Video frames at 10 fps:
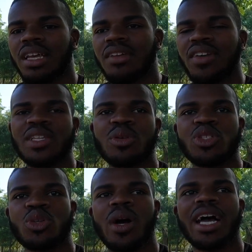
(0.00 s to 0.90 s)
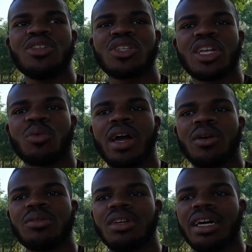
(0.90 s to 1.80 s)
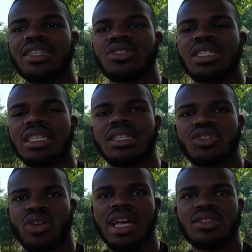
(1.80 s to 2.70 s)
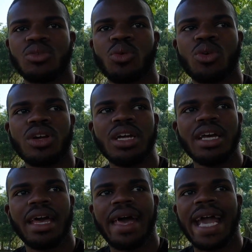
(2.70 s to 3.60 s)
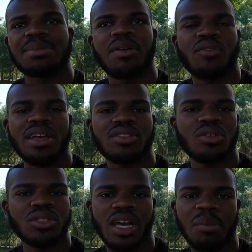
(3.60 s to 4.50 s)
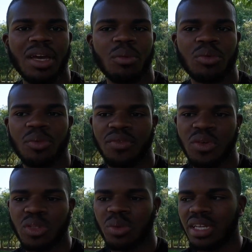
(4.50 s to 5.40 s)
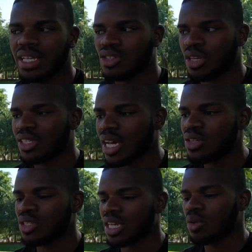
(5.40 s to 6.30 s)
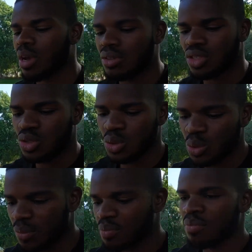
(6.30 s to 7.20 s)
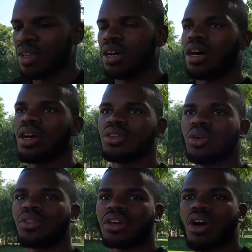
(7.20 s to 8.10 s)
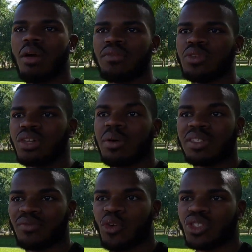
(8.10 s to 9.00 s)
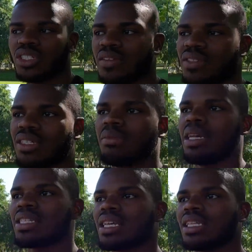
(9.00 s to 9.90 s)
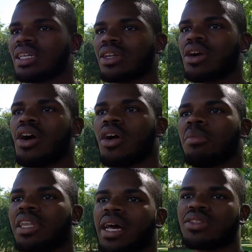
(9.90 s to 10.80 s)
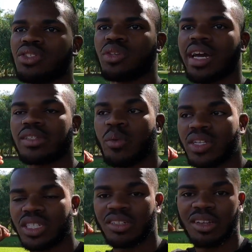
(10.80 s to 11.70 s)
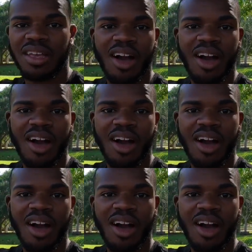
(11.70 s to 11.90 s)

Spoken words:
If you guys wanted to know how I used to get around, I used to take the transit or ask my friends, to help me out with reviews and whatnot. So that's how I used to get around to do, the car reviews. So I wasn't fortunate enough to basically get a car, but now since you guys are watching